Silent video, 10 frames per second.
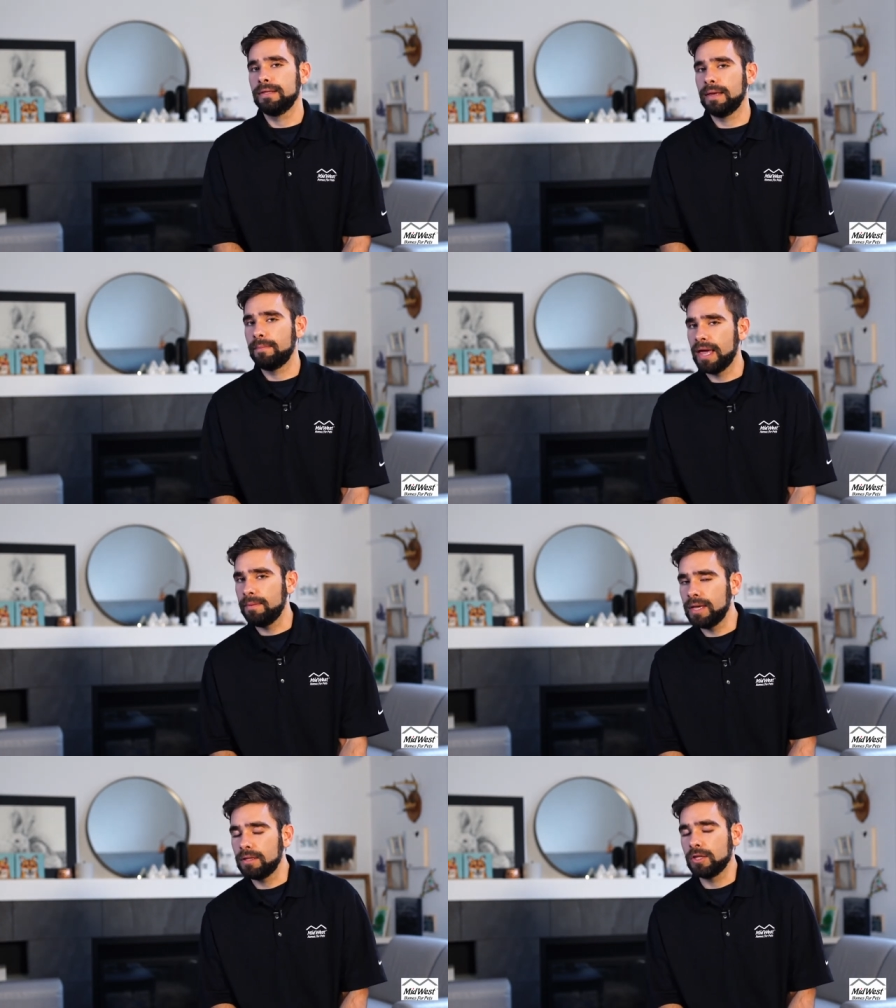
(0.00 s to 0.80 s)
they may
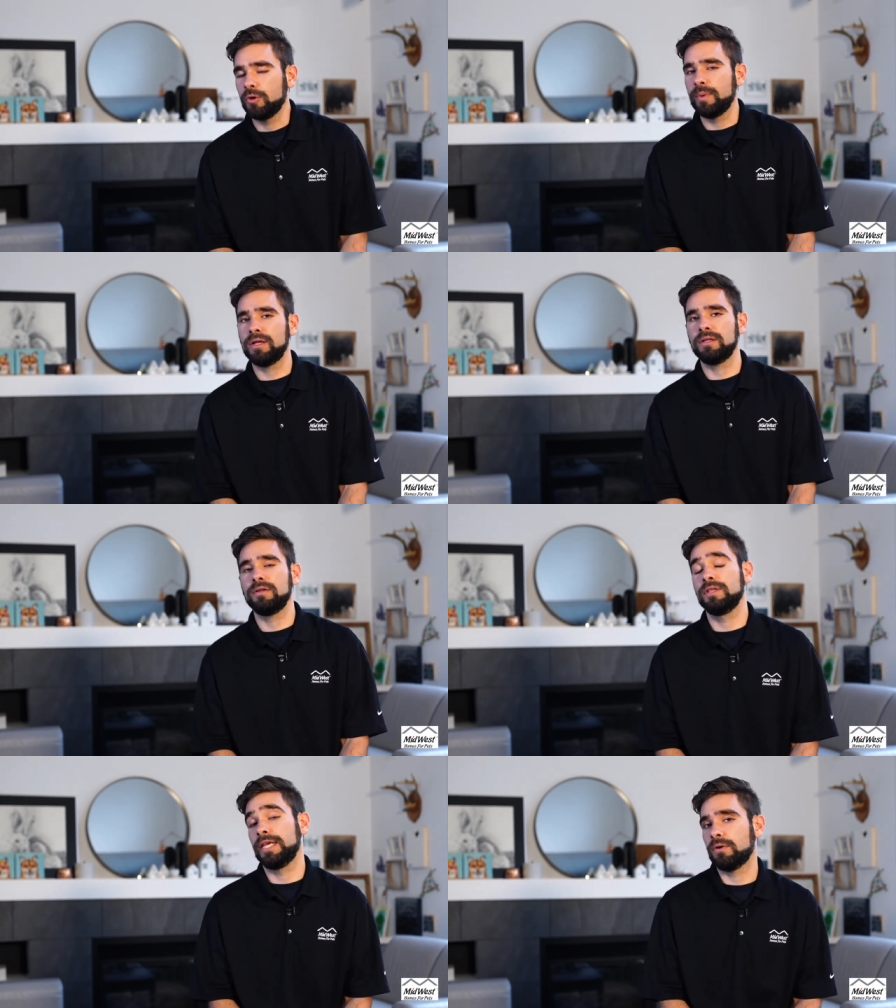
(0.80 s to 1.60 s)
be a little bit
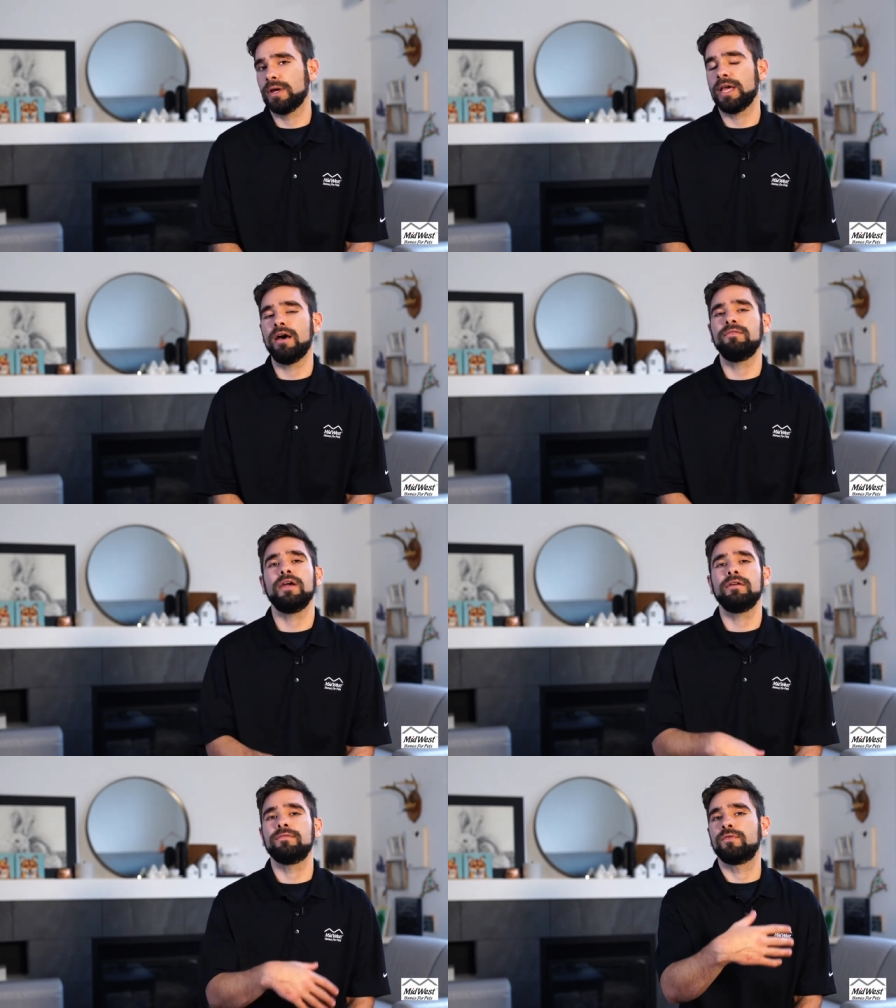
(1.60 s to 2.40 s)
leery of
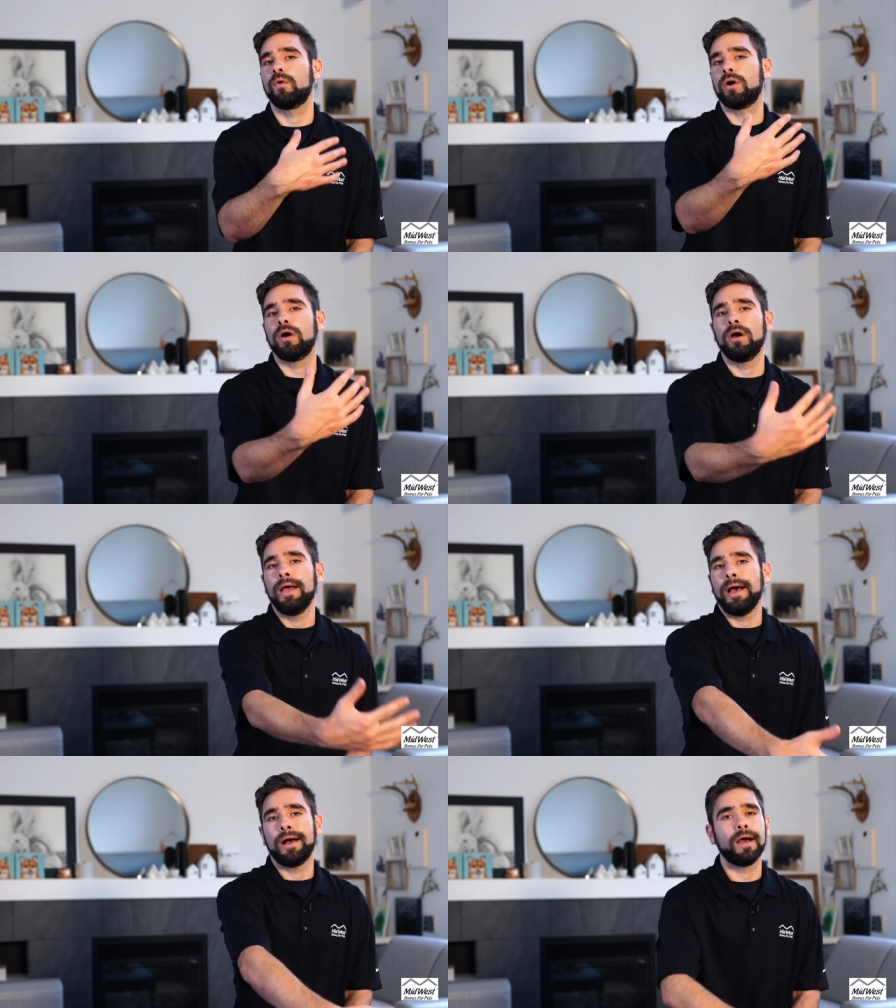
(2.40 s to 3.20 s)
it for
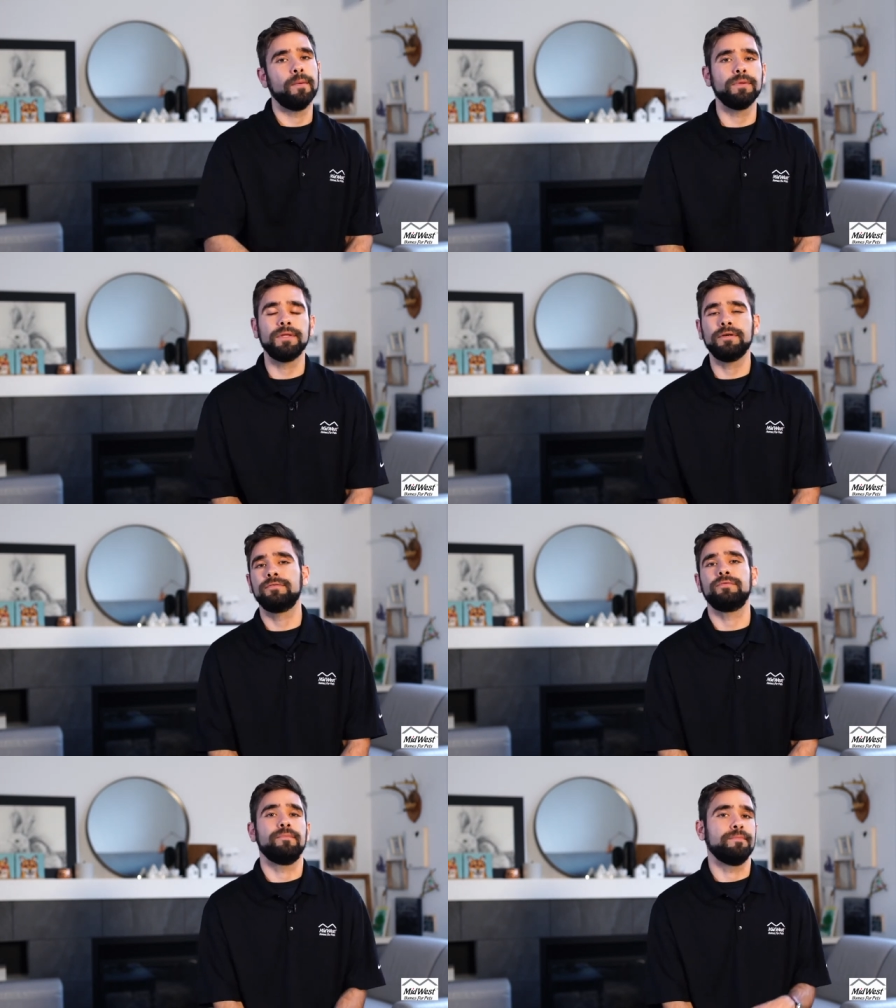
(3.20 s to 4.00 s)
a couple
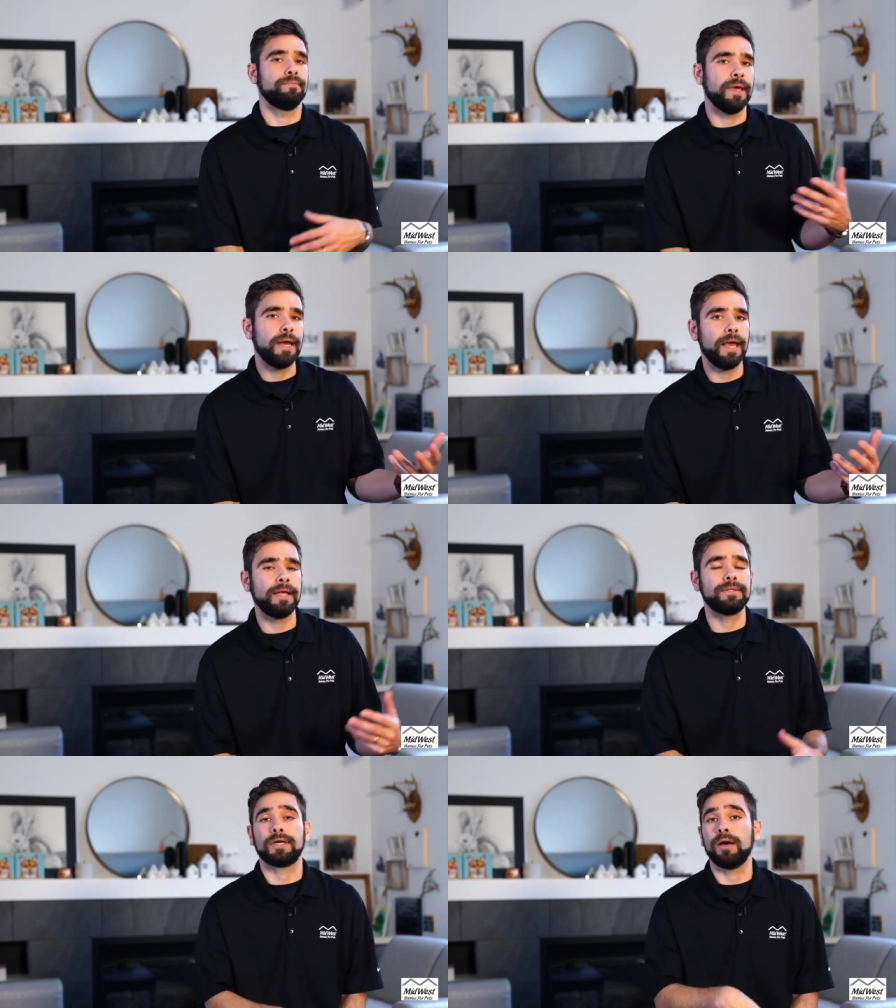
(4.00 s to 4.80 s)
of
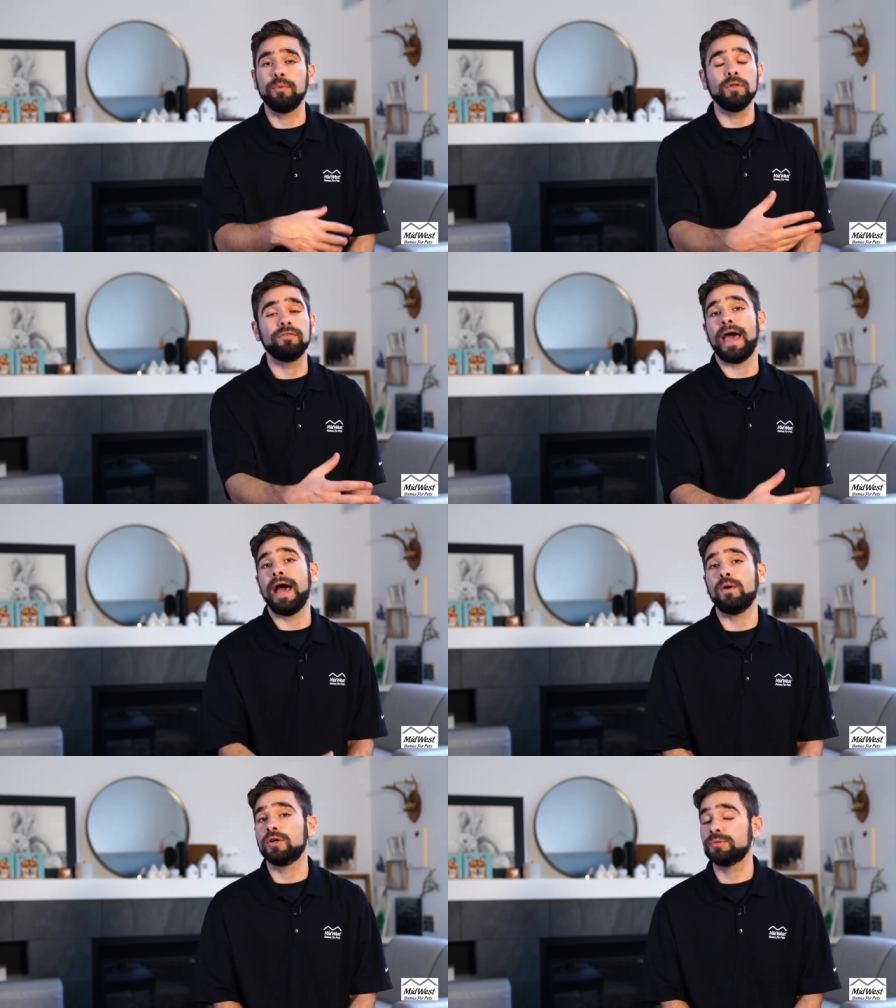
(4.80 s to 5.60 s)
minutes, a couple of
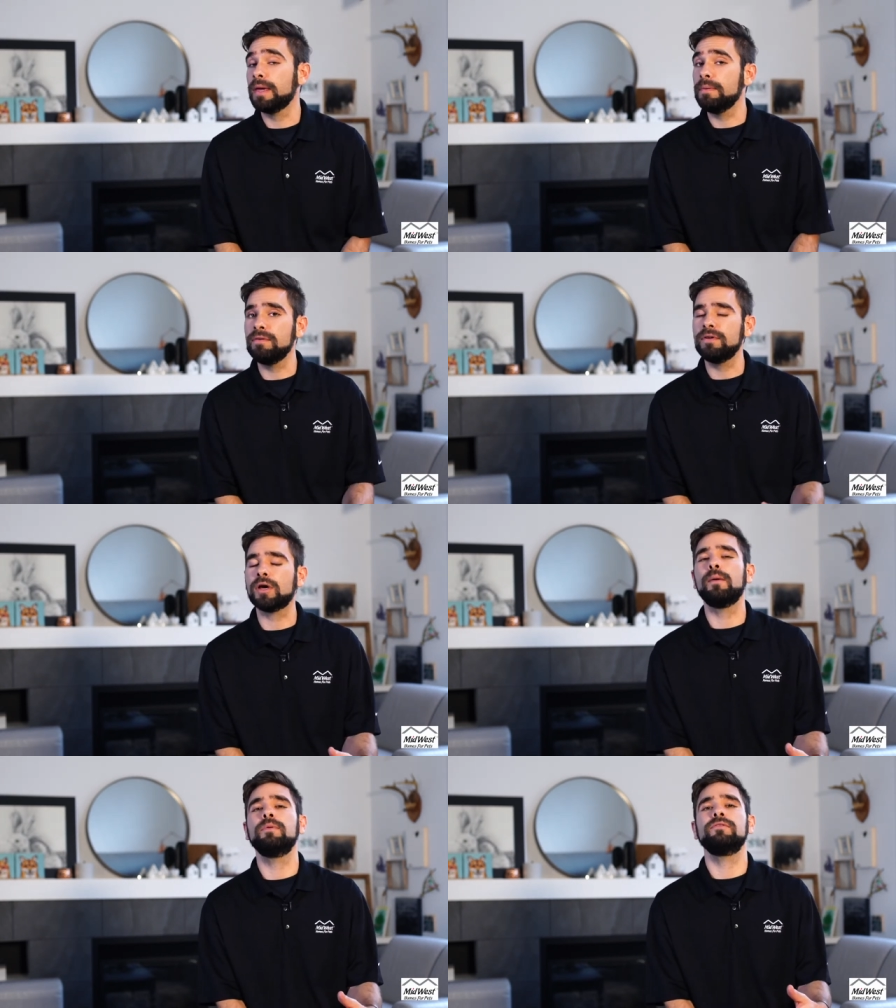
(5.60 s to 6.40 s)
hours, maybe even a
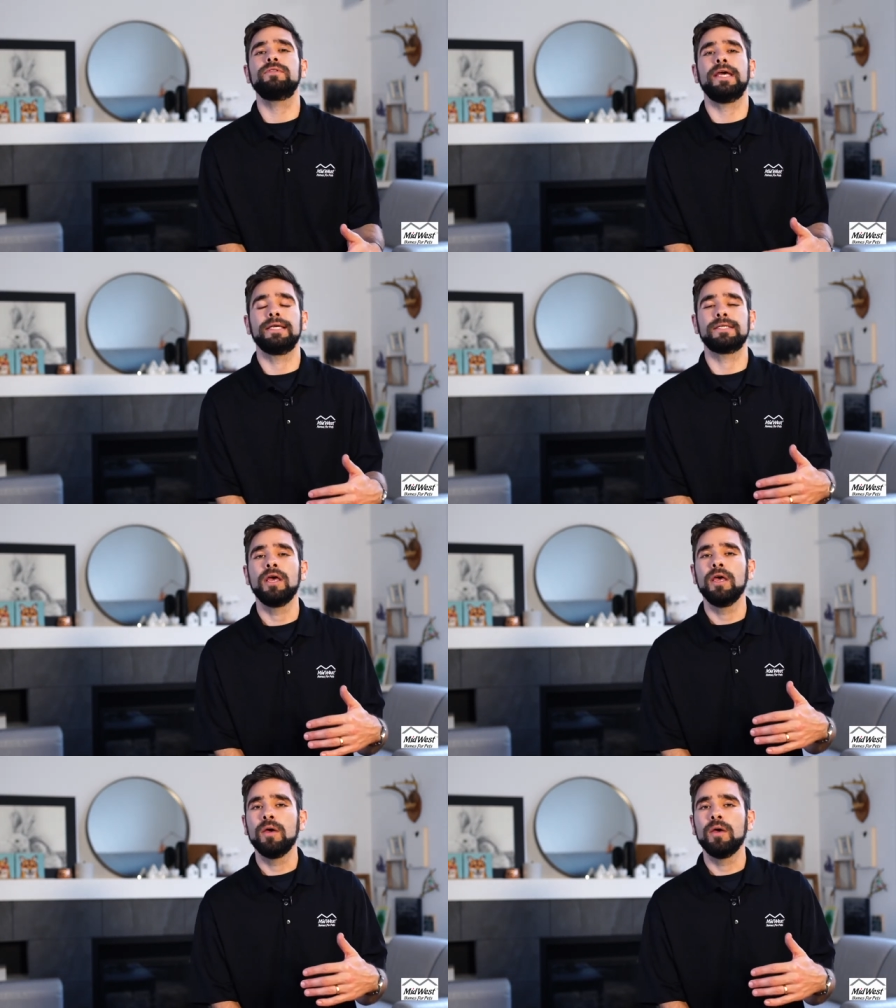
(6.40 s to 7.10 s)
couple of days.